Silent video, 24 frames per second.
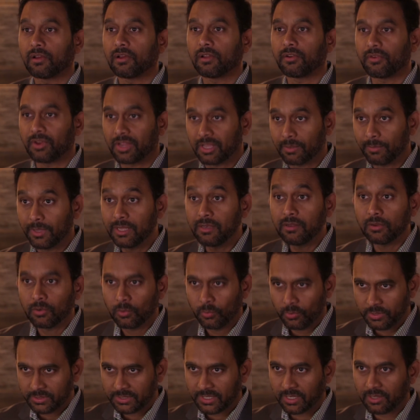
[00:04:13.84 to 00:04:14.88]
recommend
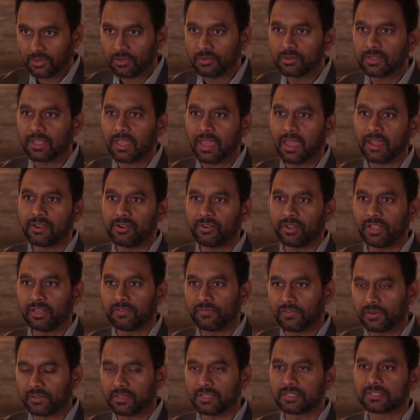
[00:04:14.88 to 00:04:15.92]
who is a good candidate
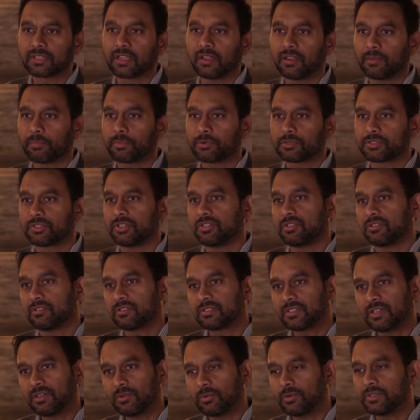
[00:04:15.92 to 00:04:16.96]
for these kind of
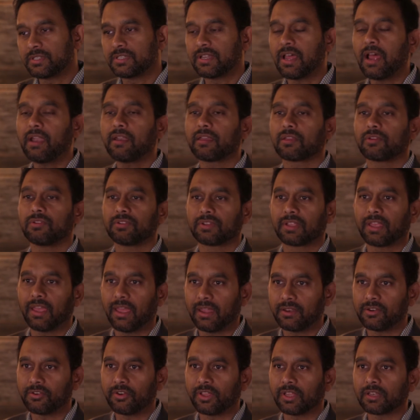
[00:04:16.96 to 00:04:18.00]
procedures and who is not a good
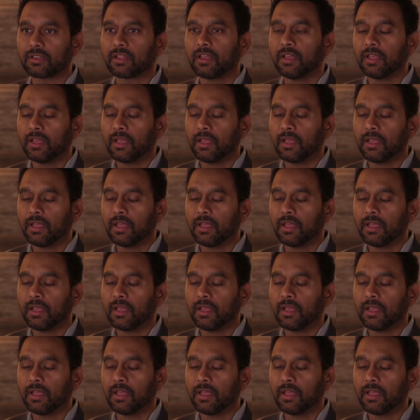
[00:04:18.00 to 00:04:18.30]
candidate.